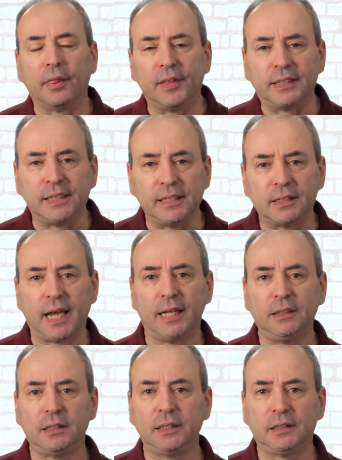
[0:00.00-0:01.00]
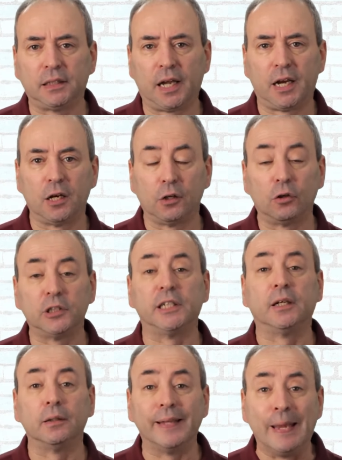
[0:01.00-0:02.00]
this intensely
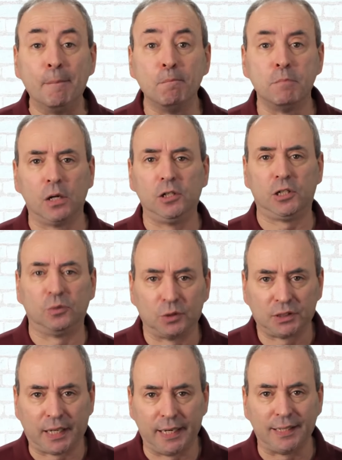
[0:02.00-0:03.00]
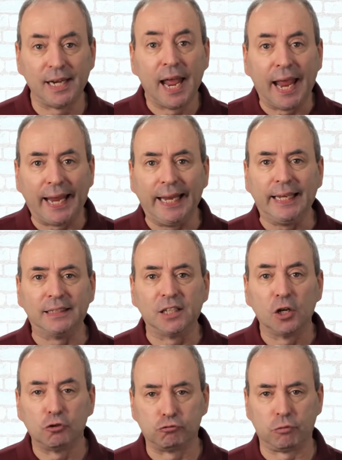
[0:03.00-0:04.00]
psychological, emotional stage
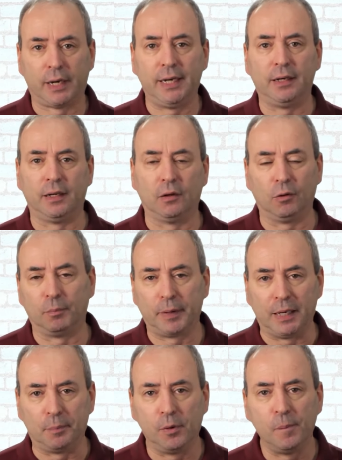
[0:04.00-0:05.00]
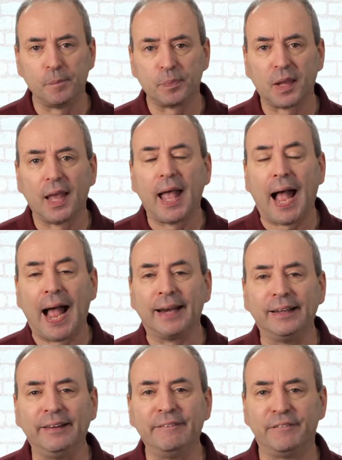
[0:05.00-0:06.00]
is draining on people,
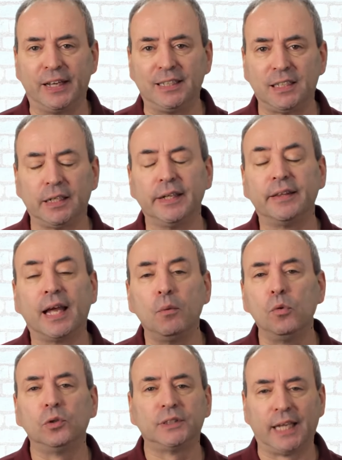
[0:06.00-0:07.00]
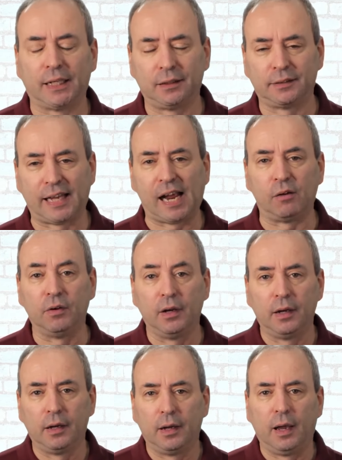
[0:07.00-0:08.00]
and eventually they will settle down.
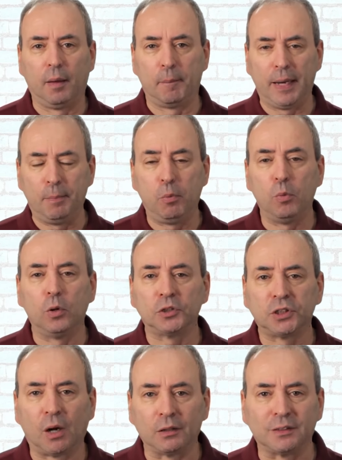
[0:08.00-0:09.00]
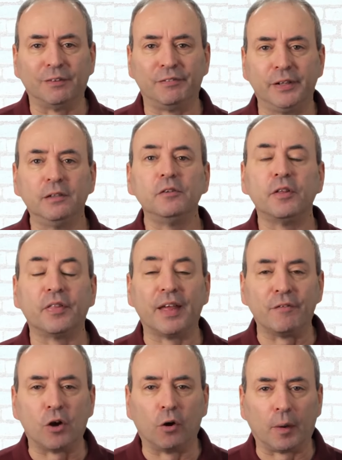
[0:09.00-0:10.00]
People will start to feel that
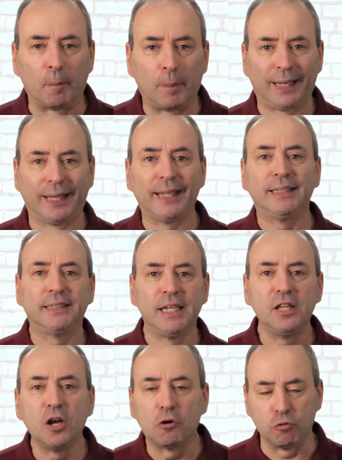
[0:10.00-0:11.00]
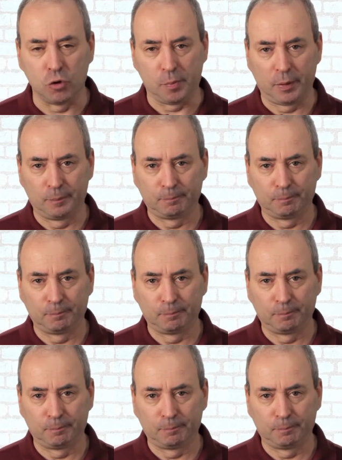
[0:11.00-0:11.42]
they've got a place in the group.